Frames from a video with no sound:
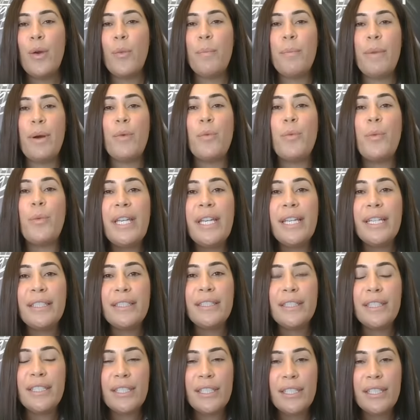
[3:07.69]
But we
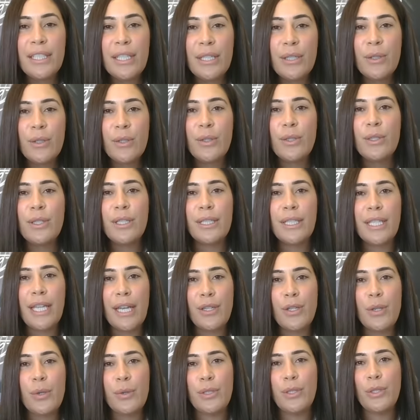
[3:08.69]
can still
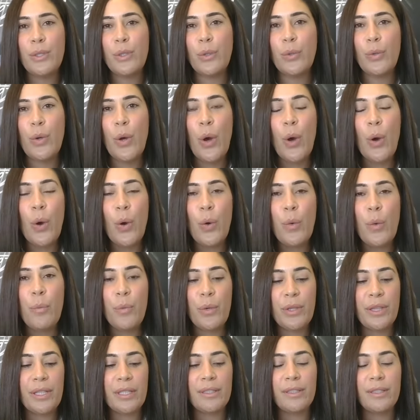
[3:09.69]
get you into a home
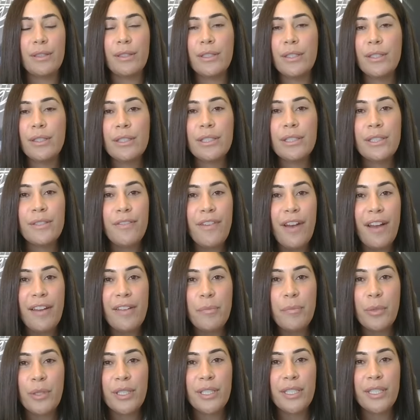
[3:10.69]
with as little as 5%
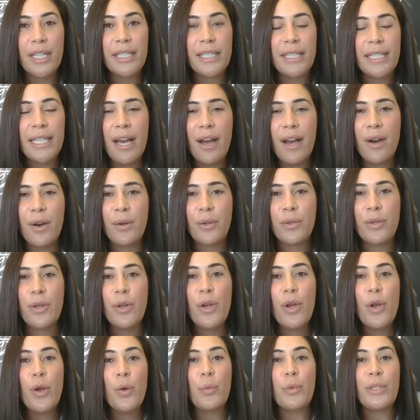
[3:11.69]
down
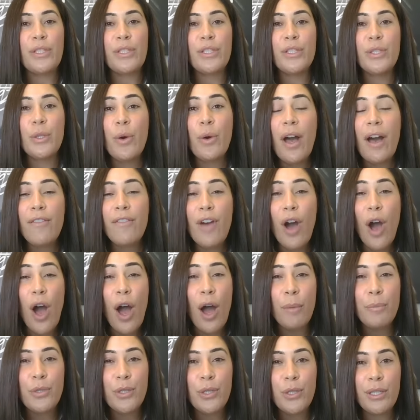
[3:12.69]
we still have
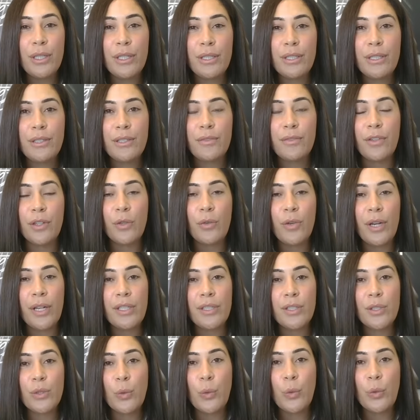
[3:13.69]
options for
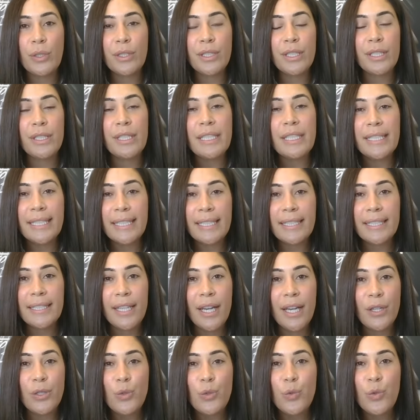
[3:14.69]
credit scores in the
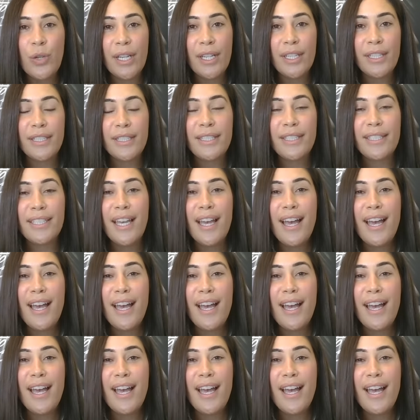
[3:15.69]
600s.